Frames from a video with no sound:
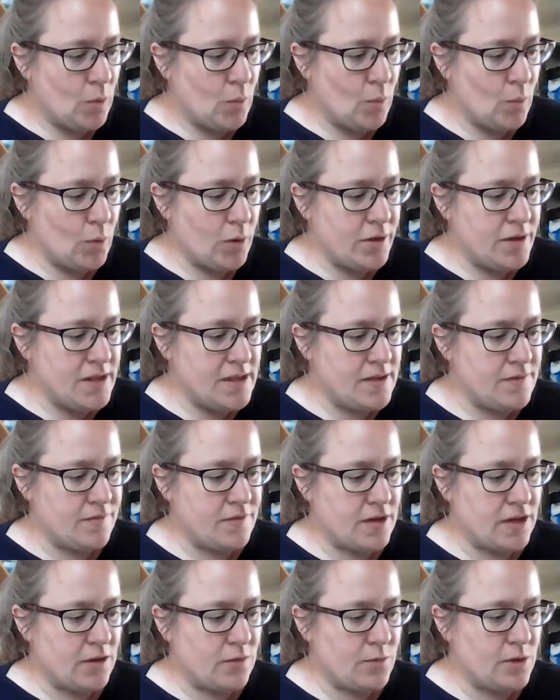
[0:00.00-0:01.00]
One
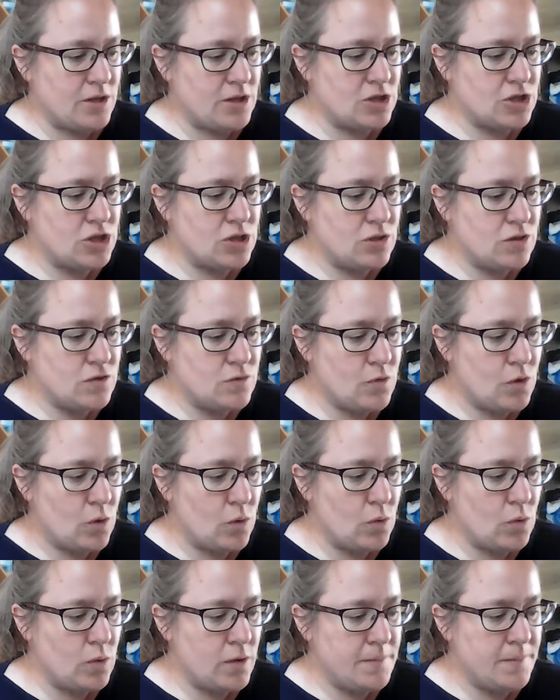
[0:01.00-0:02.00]
evening when the children were
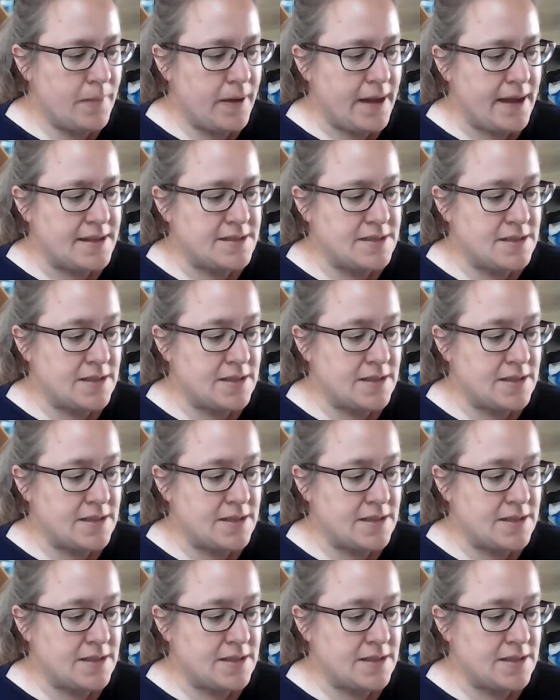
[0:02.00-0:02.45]
all in bed